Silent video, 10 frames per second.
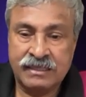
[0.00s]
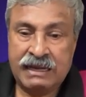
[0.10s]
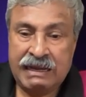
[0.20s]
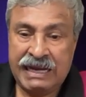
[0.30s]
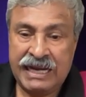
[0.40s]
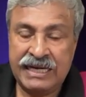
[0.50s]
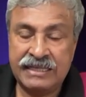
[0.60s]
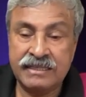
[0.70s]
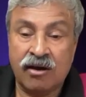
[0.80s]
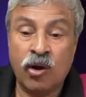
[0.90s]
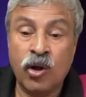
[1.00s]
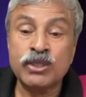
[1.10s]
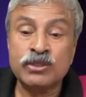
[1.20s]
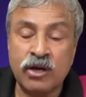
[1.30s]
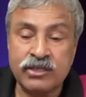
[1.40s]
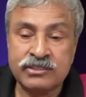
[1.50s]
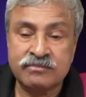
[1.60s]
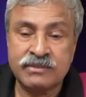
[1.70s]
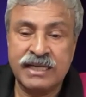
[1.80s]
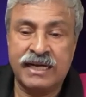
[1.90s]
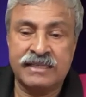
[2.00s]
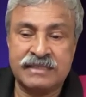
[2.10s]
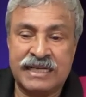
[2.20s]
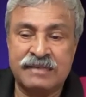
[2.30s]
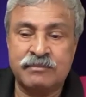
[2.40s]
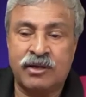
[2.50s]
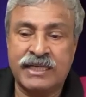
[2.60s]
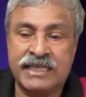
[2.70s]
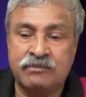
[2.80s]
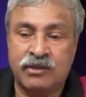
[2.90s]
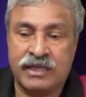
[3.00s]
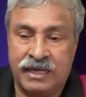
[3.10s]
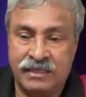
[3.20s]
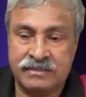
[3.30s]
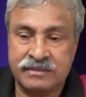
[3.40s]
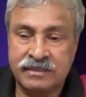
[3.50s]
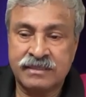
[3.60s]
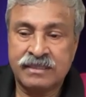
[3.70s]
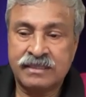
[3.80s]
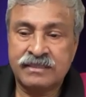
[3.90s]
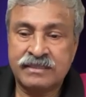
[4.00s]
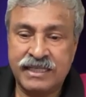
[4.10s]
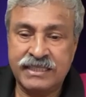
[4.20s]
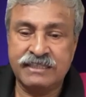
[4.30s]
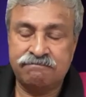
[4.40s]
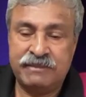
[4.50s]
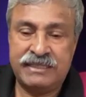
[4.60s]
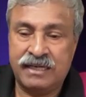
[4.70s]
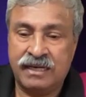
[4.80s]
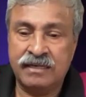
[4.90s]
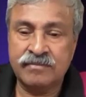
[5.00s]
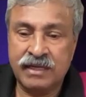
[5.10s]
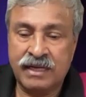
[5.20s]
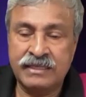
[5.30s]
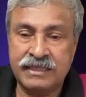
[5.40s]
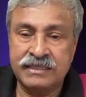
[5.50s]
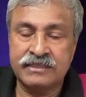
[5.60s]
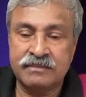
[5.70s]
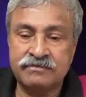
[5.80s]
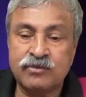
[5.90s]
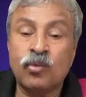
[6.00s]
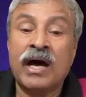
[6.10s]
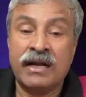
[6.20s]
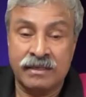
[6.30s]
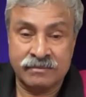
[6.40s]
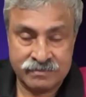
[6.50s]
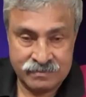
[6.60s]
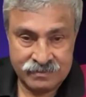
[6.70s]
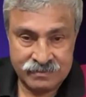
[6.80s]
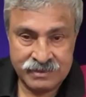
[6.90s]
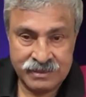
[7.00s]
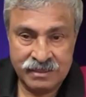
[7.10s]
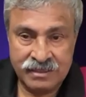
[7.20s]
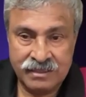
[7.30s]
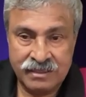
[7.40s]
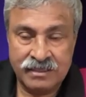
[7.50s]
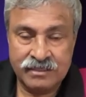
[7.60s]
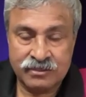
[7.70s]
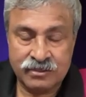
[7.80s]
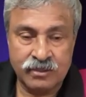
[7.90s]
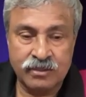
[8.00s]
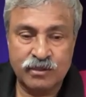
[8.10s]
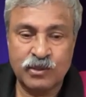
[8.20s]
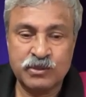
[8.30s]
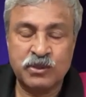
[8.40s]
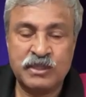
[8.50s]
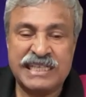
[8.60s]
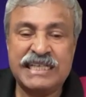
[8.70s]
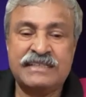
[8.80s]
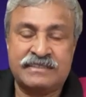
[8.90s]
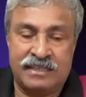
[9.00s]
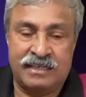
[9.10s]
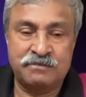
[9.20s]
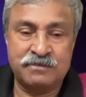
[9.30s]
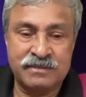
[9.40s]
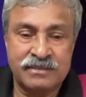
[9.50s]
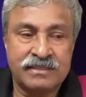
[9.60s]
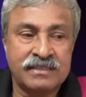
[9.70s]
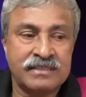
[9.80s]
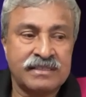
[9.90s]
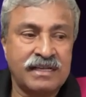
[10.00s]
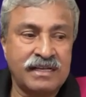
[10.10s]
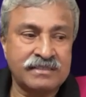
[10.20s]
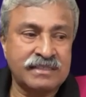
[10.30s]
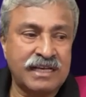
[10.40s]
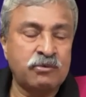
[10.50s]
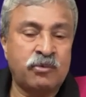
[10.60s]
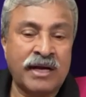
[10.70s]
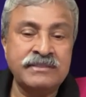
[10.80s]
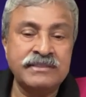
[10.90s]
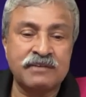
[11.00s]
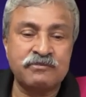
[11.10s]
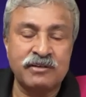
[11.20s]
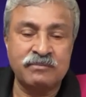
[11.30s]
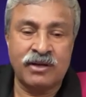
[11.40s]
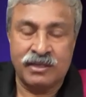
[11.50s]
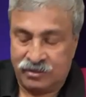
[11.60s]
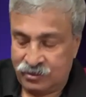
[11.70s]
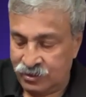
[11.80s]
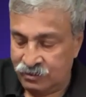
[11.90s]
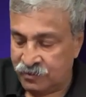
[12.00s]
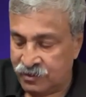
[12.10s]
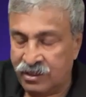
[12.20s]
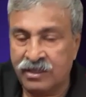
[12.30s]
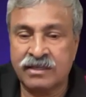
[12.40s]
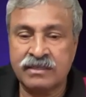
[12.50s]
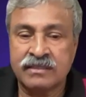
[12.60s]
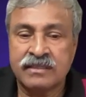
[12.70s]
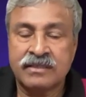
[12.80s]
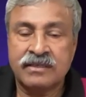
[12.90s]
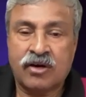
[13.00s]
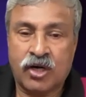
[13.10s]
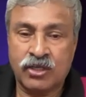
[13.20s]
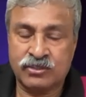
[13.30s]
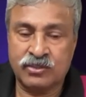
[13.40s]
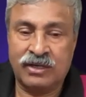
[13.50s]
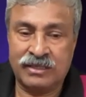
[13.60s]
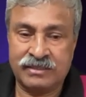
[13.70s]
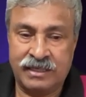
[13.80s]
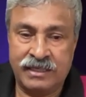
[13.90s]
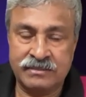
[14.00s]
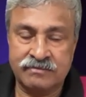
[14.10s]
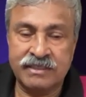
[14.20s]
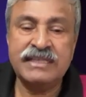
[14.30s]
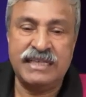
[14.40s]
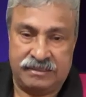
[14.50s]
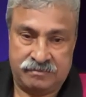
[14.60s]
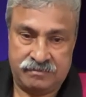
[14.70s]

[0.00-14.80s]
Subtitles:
and also stimulates anabolic chemokines TGF beta and TGF 1. So, ozone in itself is a wonderful molecule for osteoarthritis of the knee.